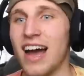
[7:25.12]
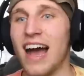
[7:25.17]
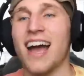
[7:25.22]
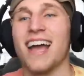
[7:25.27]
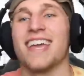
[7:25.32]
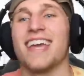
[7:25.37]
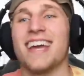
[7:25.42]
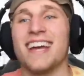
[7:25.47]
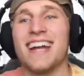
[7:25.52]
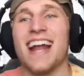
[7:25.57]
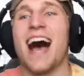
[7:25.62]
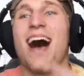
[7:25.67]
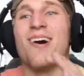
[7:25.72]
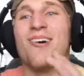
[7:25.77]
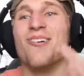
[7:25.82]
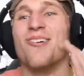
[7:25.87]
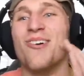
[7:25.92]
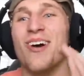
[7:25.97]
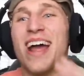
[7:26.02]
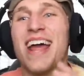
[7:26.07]
I
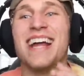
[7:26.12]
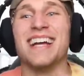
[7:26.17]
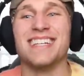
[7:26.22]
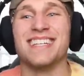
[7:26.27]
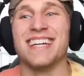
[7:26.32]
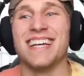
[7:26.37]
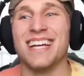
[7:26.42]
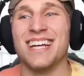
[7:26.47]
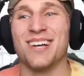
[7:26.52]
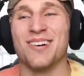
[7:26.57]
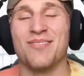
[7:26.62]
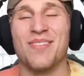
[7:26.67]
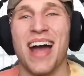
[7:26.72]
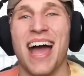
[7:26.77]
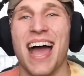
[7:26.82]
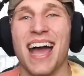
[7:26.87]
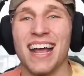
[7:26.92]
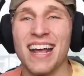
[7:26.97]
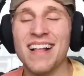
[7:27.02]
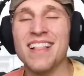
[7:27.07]
cannot wait to hear
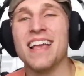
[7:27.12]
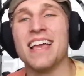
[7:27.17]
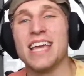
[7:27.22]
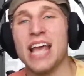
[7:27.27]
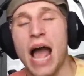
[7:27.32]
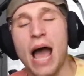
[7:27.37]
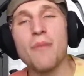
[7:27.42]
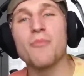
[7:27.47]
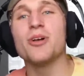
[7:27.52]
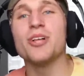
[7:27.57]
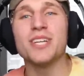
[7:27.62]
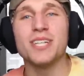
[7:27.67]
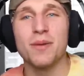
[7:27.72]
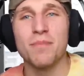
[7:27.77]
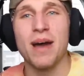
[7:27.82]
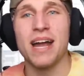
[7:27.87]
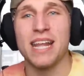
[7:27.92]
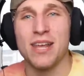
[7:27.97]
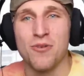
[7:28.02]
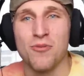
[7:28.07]
back. Yeah, I'm willing to
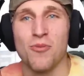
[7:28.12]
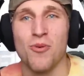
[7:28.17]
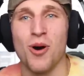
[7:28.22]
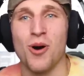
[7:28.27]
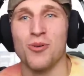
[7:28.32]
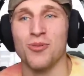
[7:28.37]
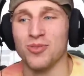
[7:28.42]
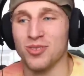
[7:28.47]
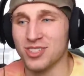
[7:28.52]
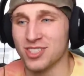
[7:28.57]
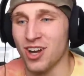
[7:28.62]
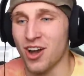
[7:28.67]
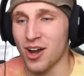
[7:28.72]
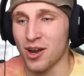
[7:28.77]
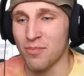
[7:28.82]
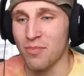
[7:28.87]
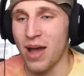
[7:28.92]
bet he won't talk